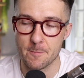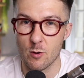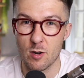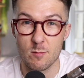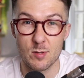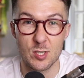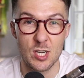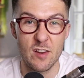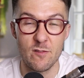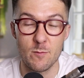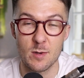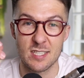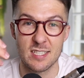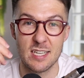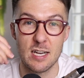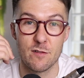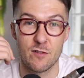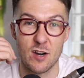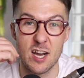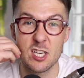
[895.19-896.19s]
When I'm shaving
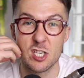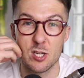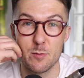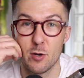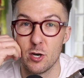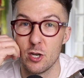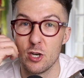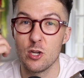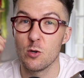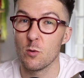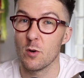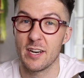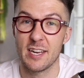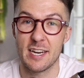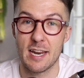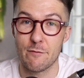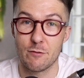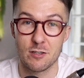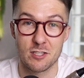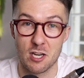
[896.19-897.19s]
myself, I actually put a new one in
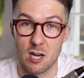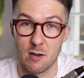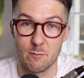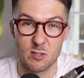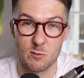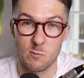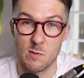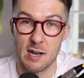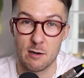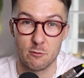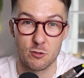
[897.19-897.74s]
every time as well,